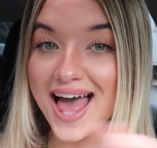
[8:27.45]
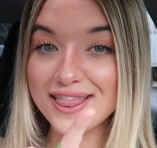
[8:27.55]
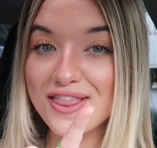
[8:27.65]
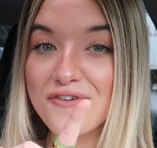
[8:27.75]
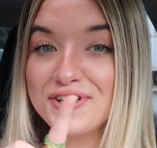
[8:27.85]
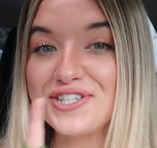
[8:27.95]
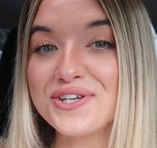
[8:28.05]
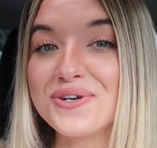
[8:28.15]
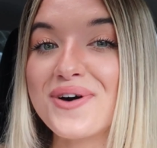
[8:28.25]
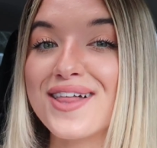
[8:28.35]
I love you
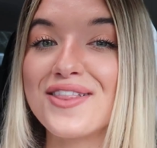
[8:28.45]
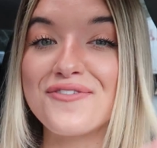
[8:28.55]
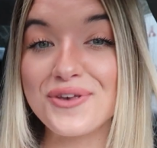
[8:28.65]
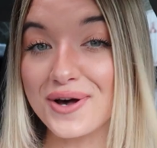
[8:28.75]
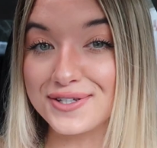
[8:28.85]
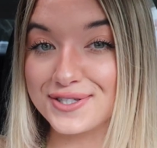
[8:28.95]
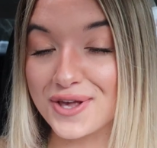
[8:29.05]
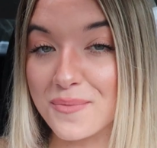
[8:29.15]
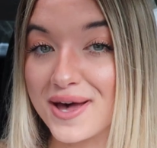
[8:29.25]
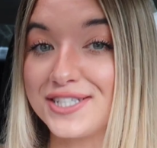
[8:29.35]
too. I love you all
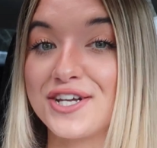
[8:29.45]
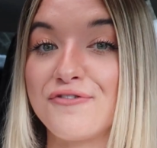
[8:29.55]
so much.